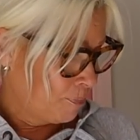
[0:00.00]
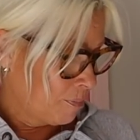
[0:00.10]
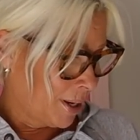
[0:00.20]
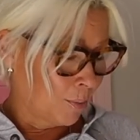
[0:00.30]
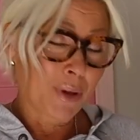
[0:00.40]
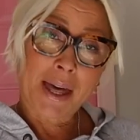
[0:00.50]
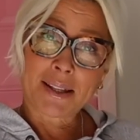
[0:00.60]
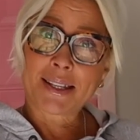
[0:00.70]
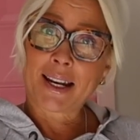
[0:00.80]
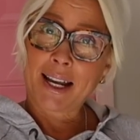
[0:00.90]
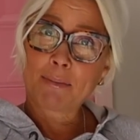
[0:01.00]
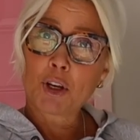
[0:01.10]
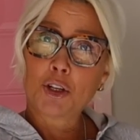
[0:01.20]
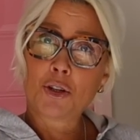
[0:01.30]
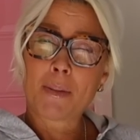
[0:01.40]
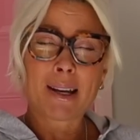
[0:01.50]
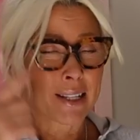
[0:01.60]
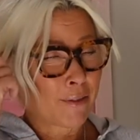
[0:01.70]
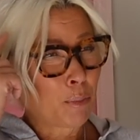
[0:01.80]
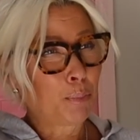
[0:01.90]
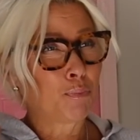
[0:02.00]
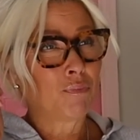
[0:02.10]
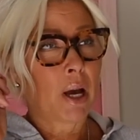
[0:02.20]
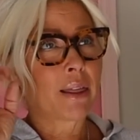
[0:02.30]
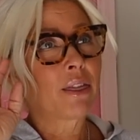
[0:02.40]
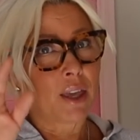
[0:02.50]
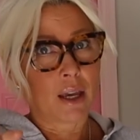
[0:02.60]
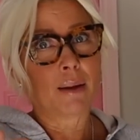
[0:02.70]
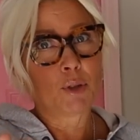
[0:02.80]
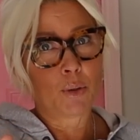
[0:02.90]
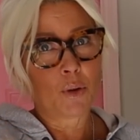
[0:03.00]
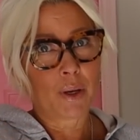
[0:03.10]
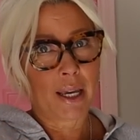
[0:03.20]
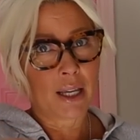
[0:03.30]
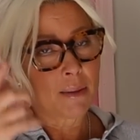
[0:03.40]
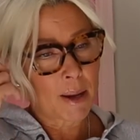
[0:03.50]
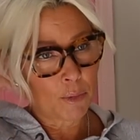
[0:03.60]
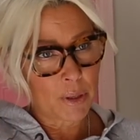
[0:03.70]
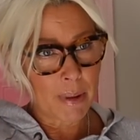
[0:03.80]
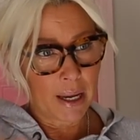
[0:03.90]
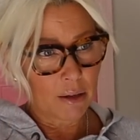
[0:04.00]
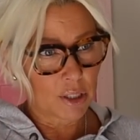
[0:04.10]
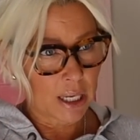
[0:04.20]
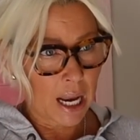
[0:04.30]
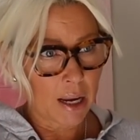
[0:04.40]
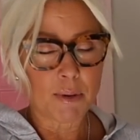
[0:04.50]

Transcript: but with that said, I am going to do the best. I think I'm doing okay in the memory bank today,